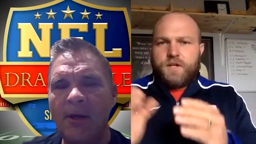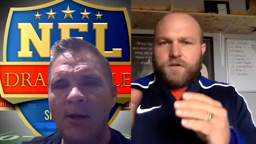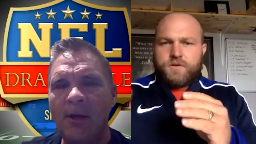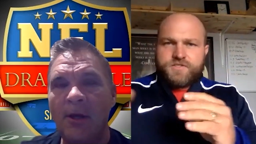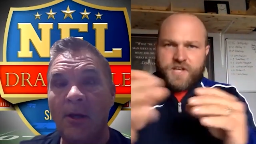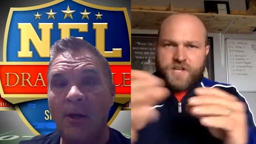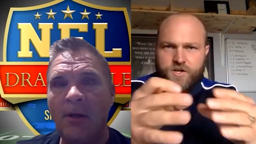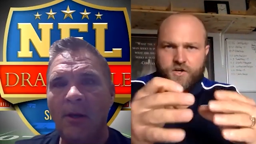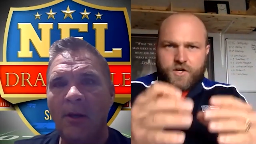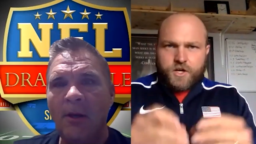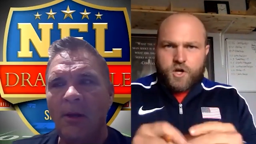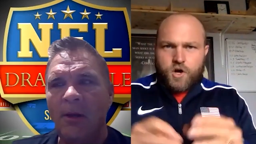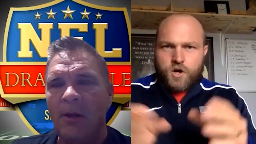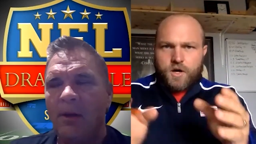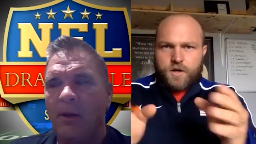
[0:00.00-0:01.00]
Speaker 1: you know, center
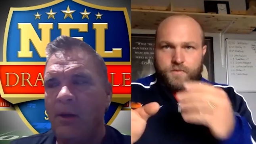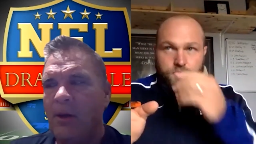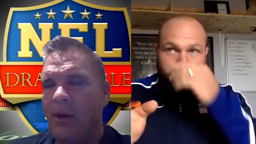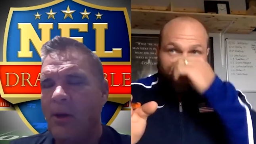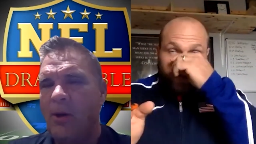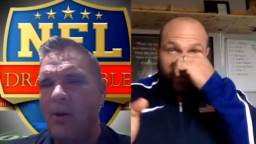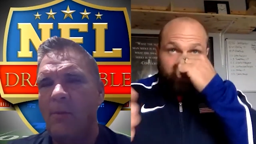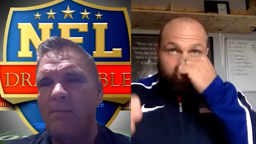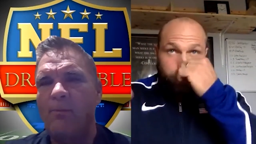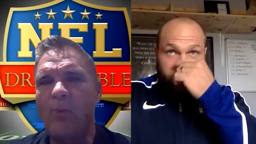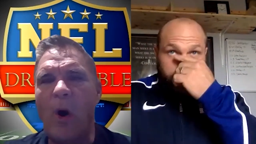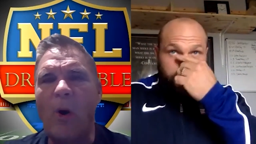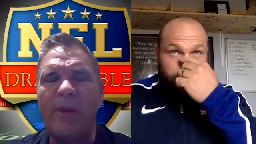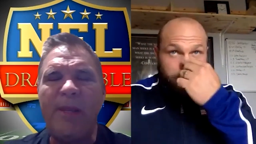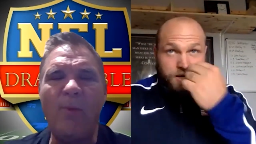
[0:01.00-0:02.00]
and guard when
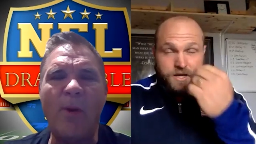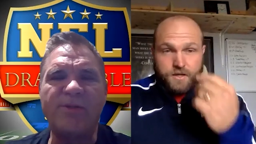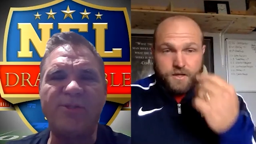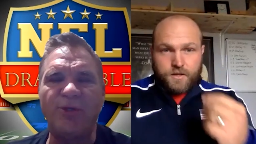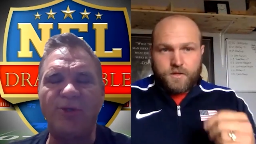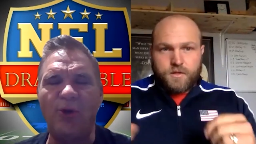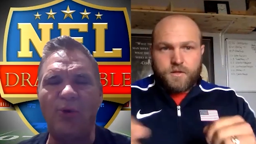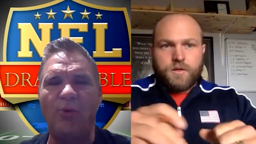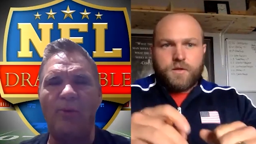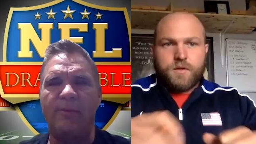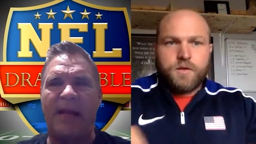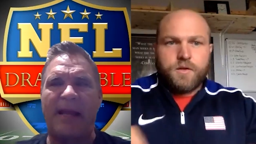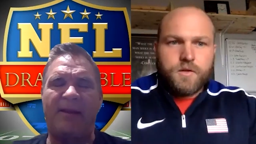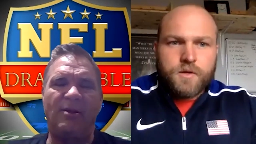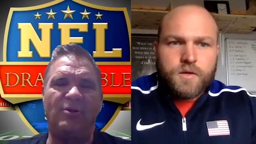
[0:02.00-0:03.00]
Speaker 2: he wants to do,
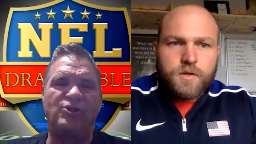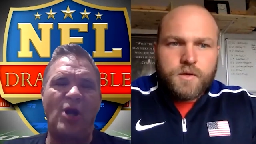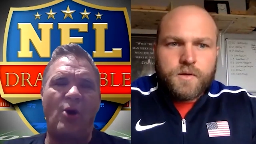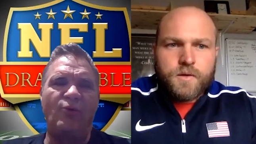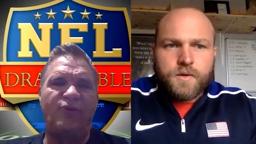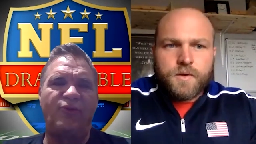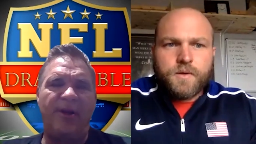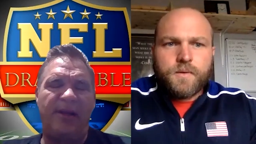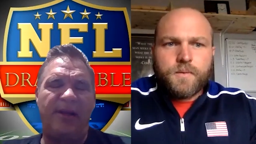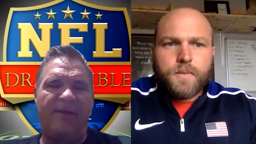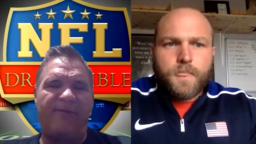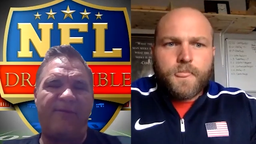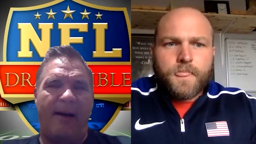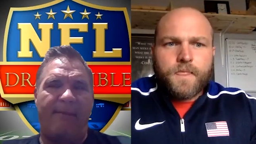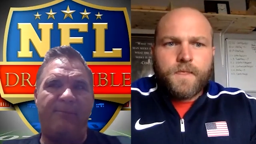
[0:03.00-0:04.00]
like, Joe's going to
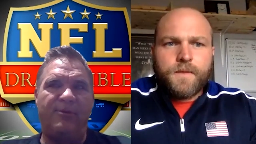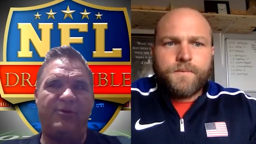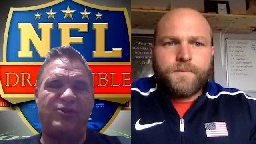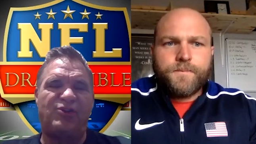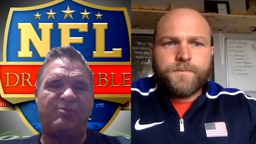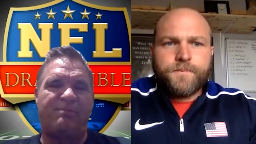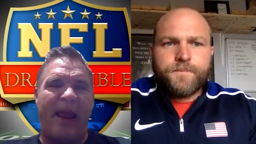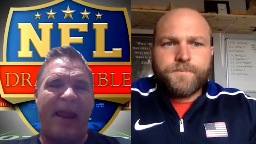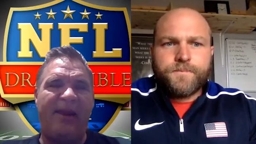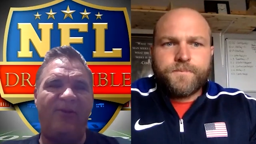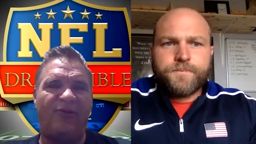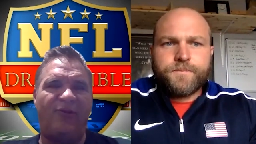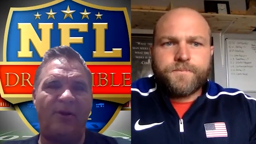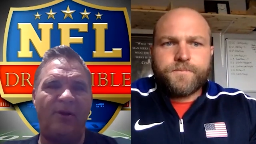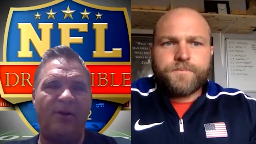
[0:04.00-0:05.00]
give up
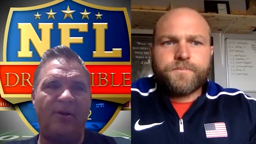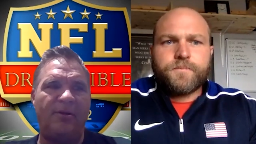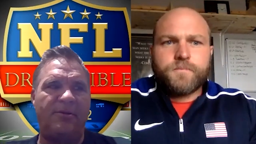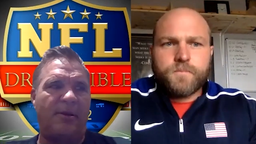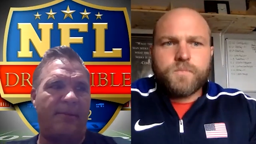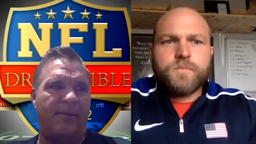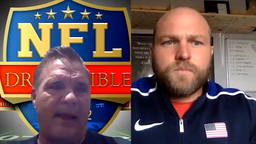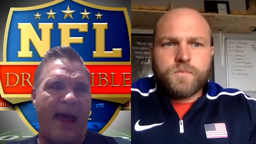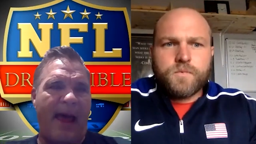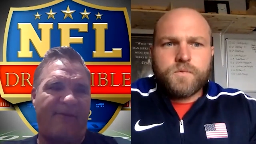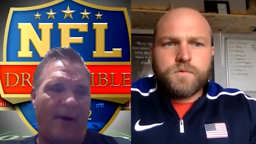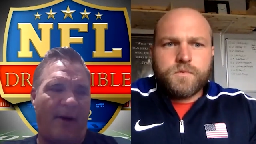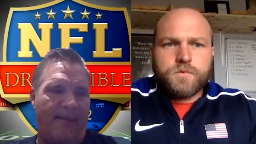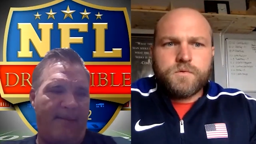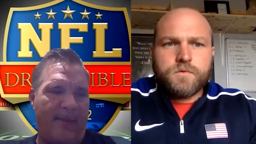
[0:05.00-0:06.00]
space to
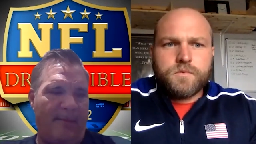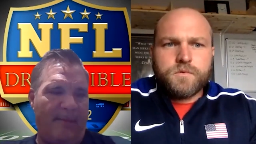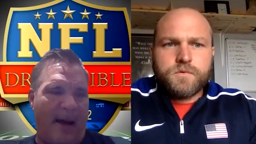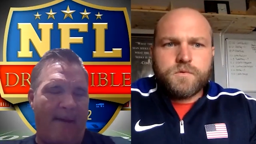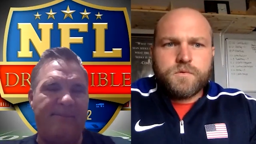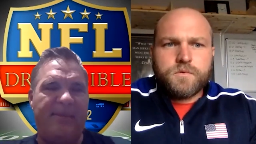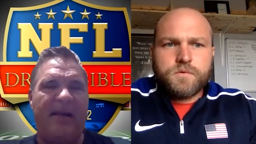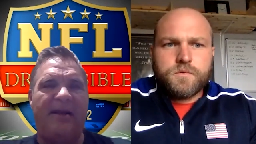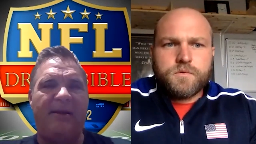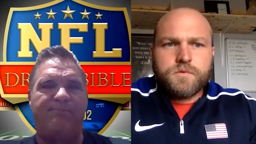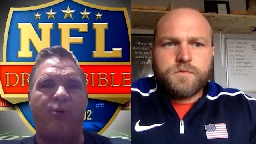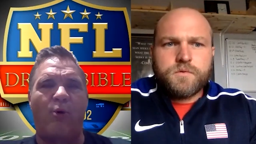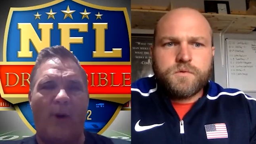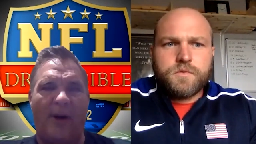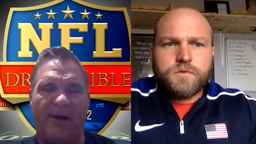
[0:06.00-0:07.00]
have a meeting
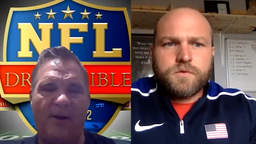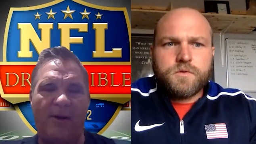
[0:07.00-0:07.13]
point